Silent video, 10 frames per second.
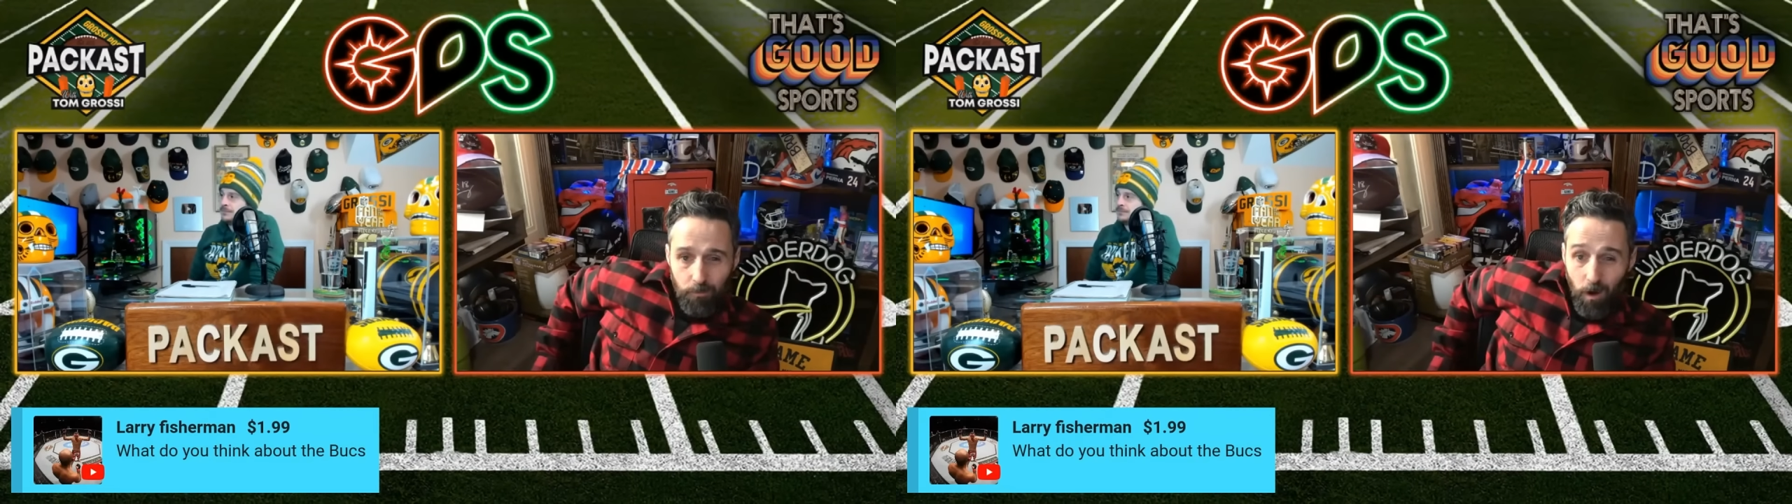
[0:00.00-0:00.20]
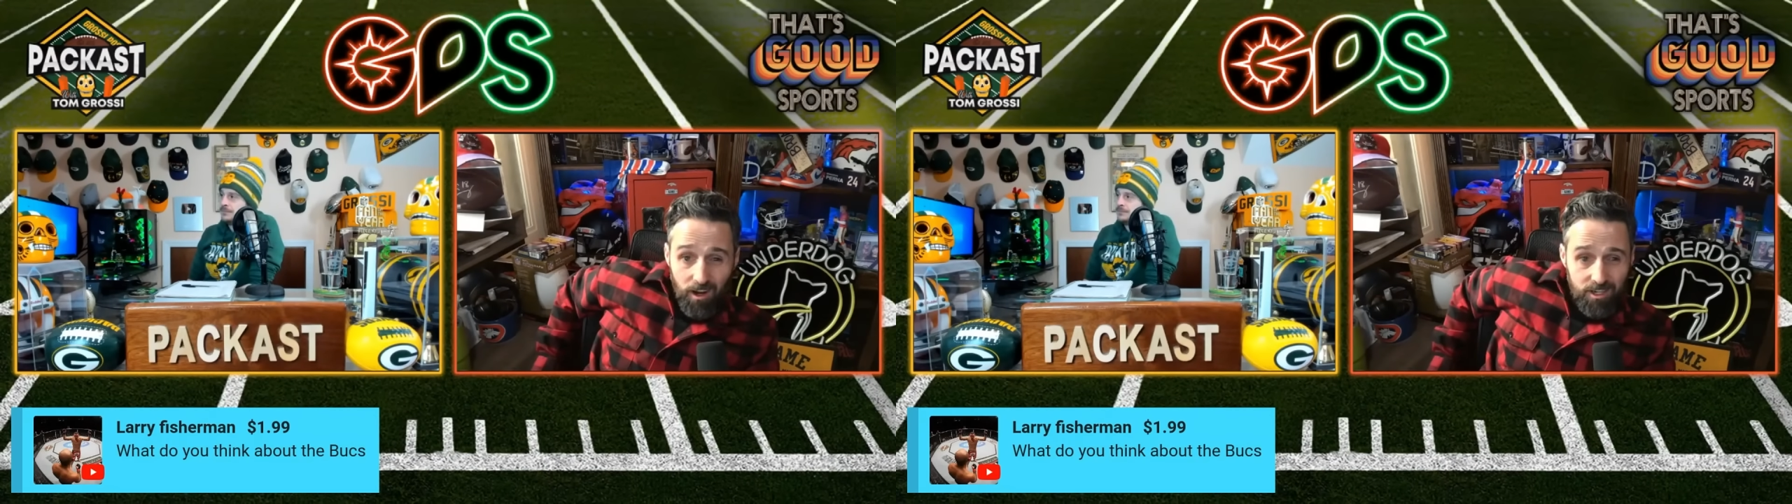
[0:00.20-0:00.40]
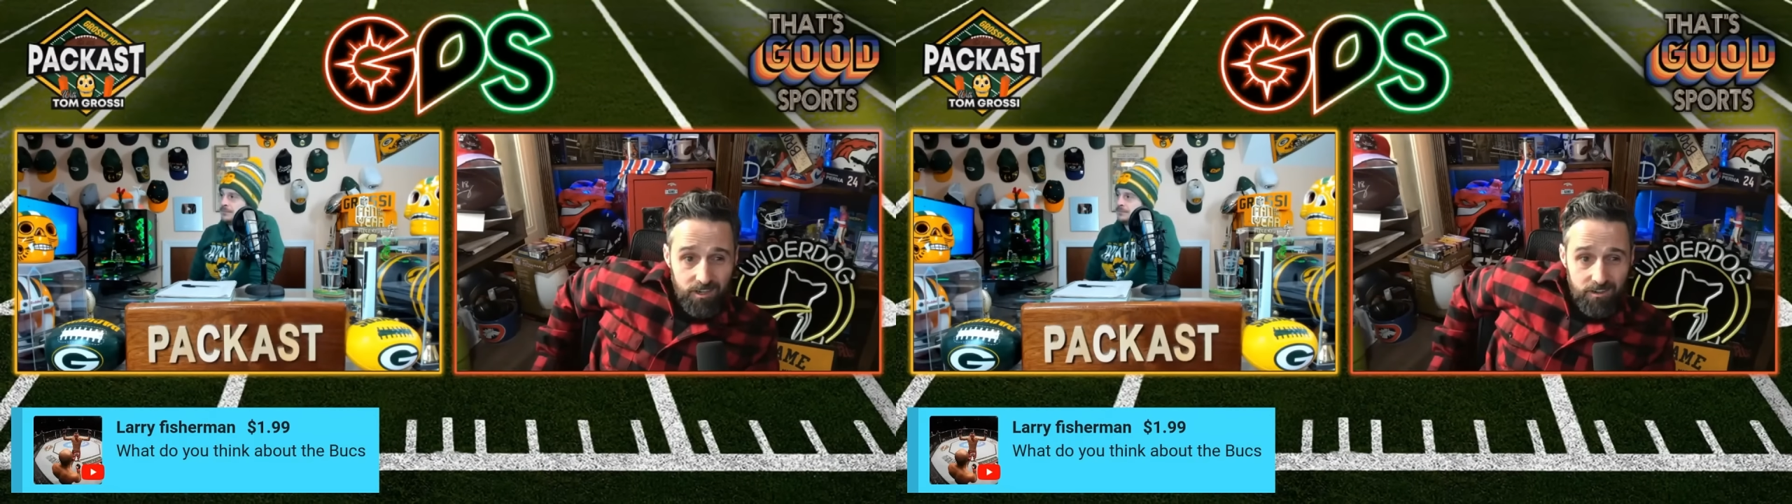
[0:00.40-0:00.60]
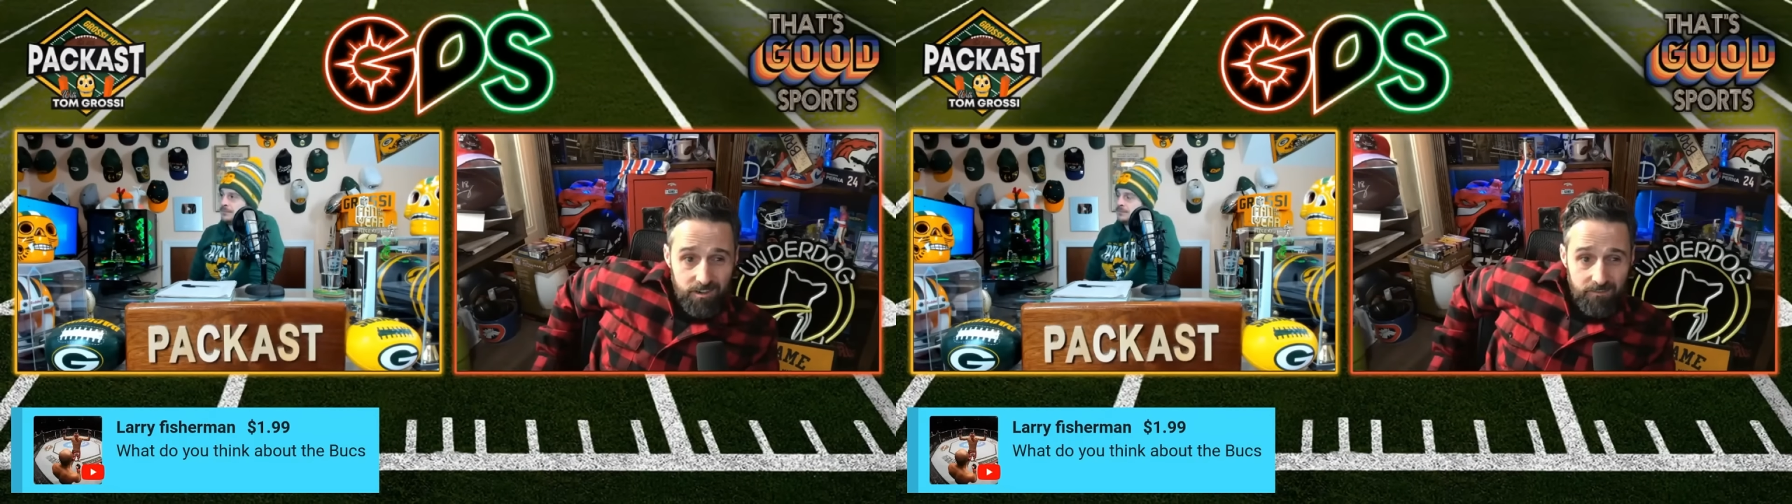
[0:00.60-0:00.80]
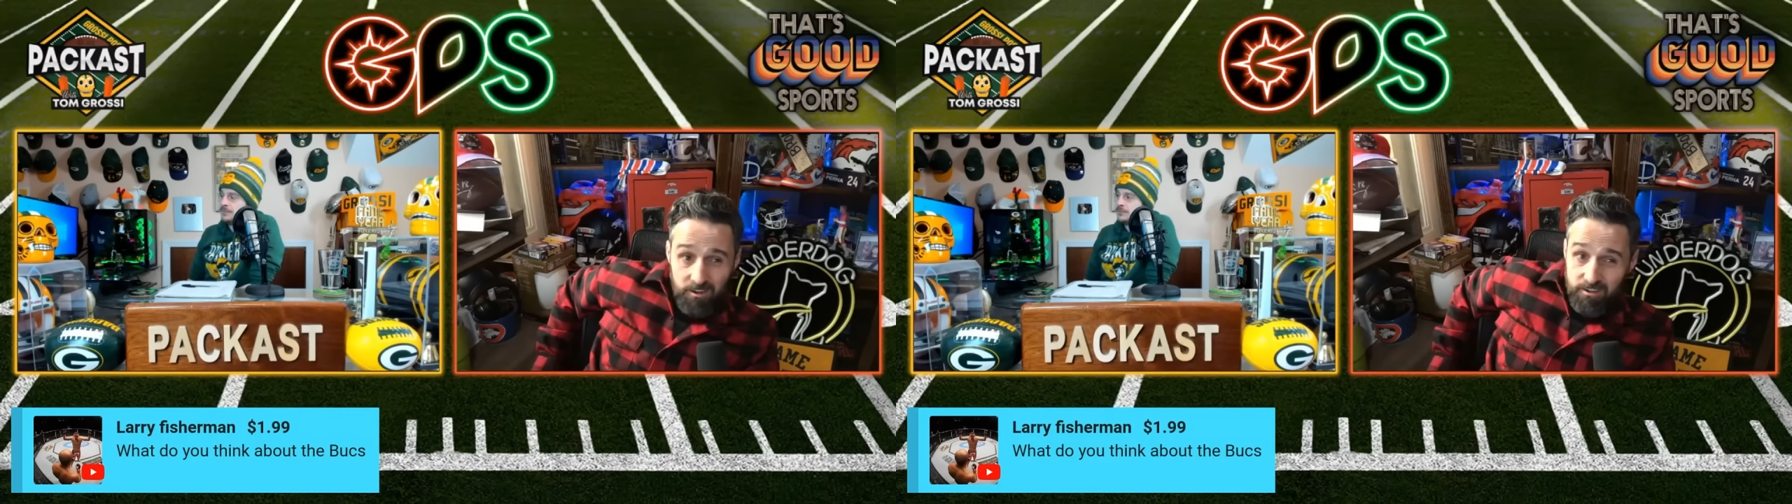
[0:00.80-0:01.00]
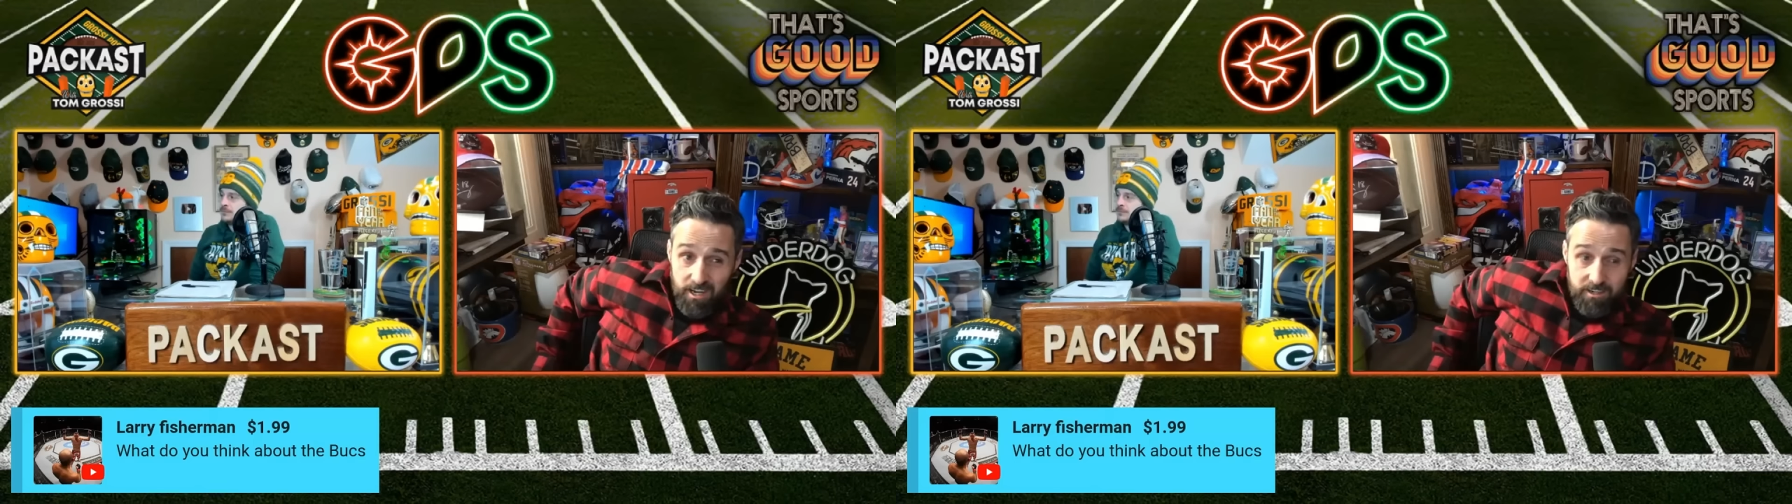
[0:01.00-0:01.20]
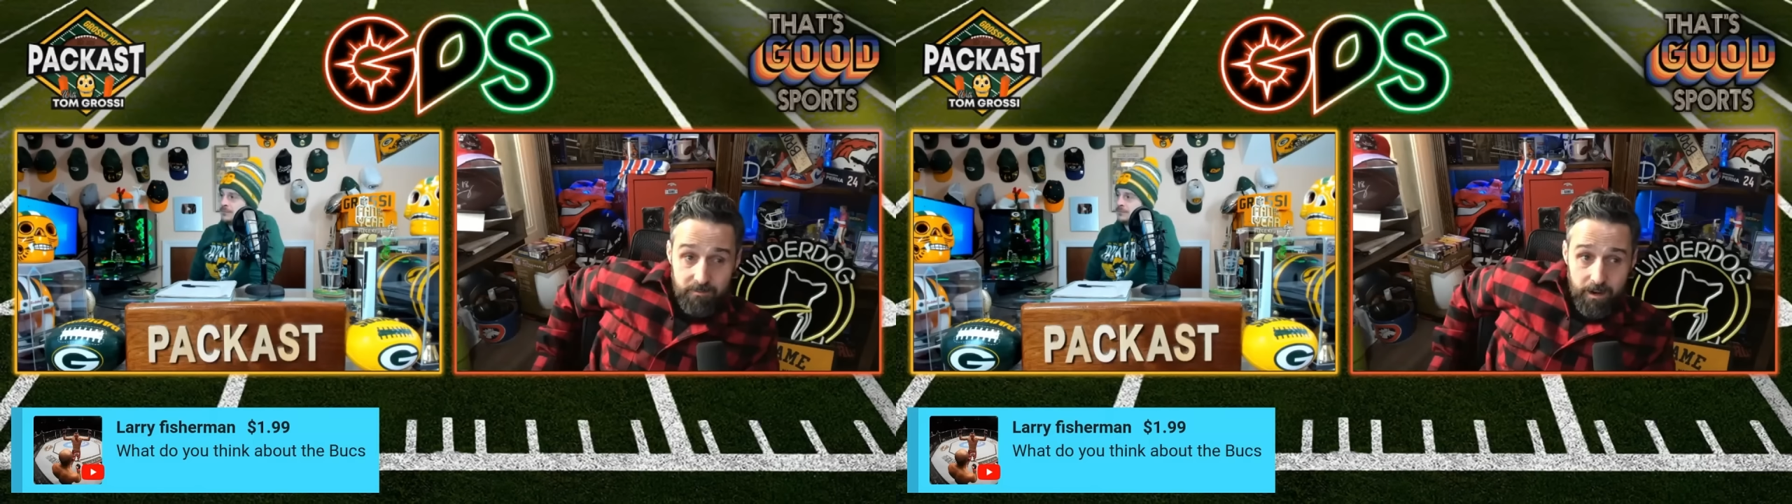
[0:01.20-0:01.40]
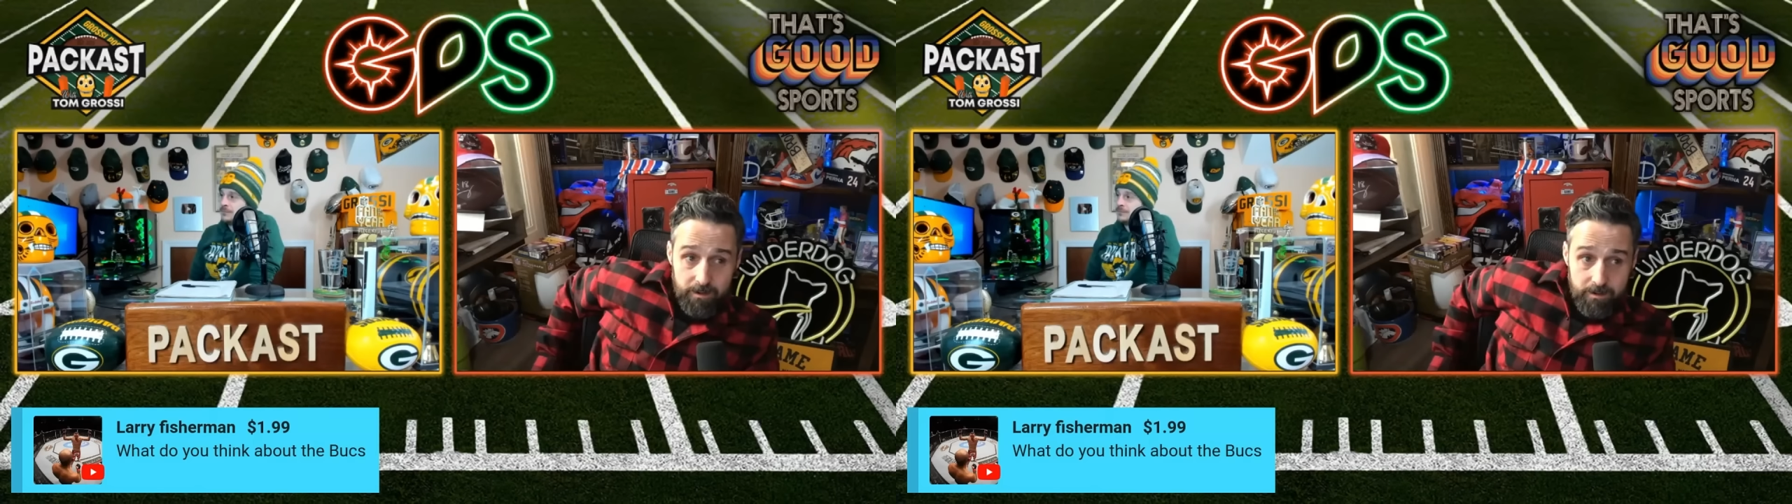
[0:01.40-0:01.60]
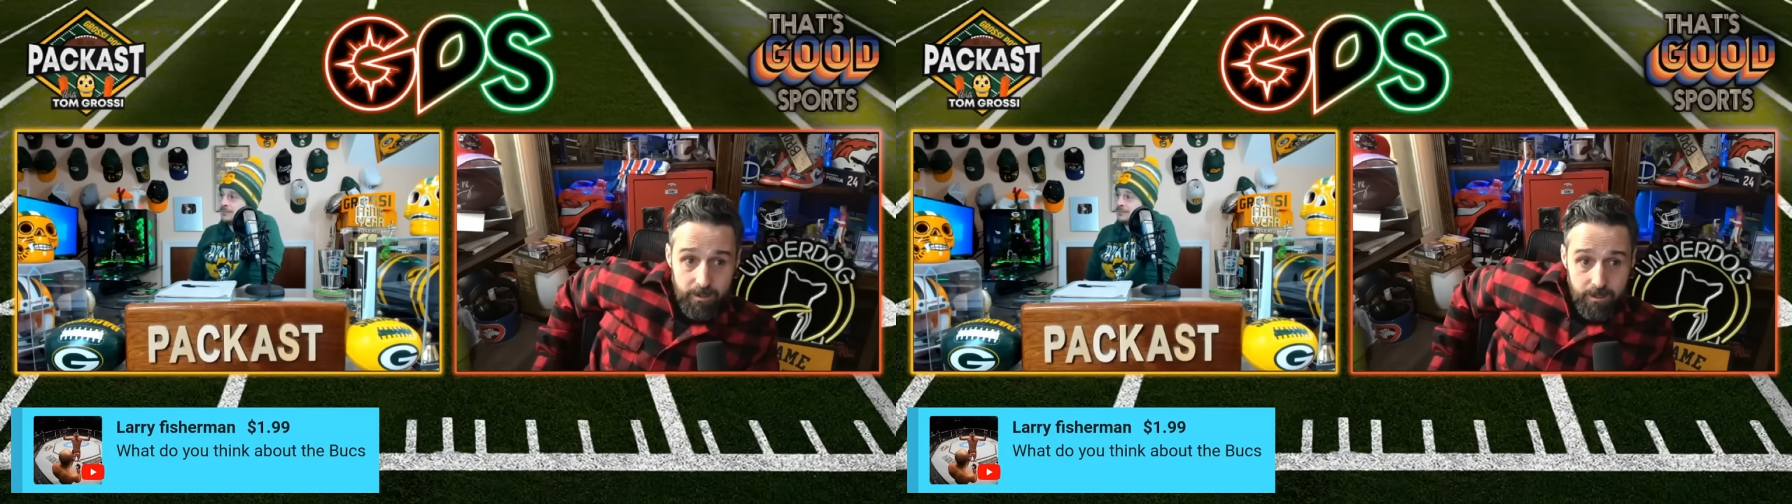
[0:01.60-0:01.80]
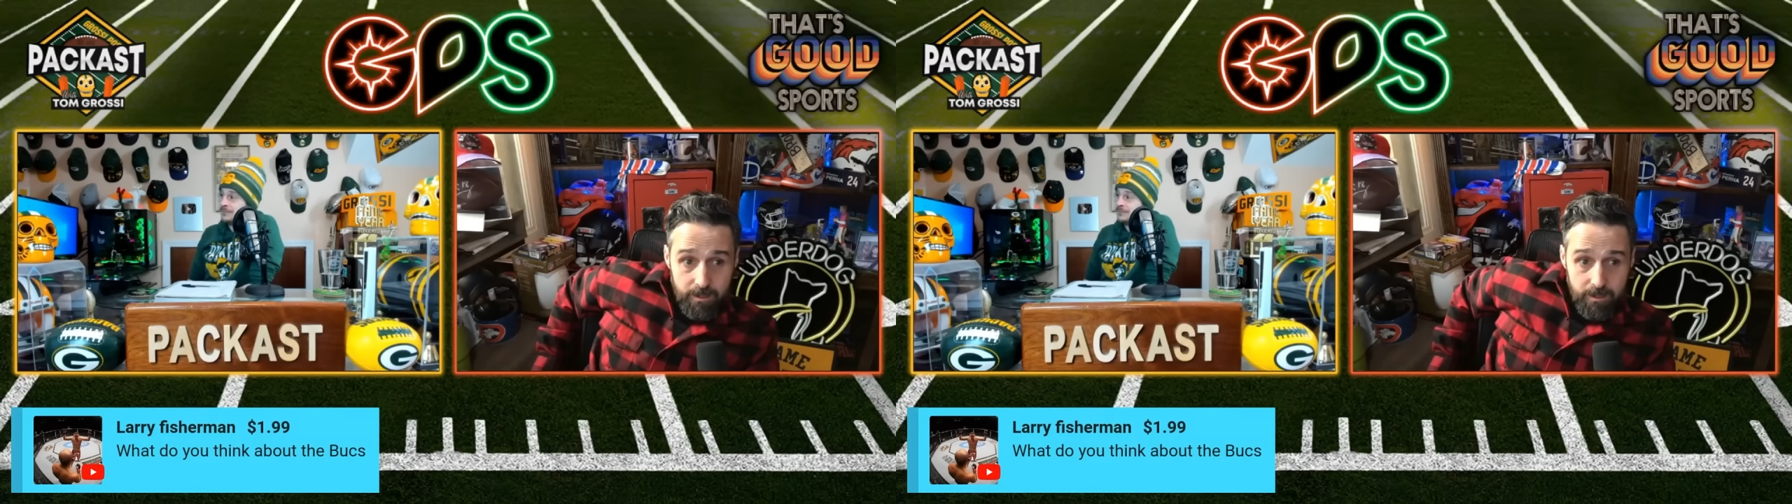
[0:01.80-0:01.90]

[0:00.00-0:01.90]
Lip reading: Rodgers if you're a Jets fan.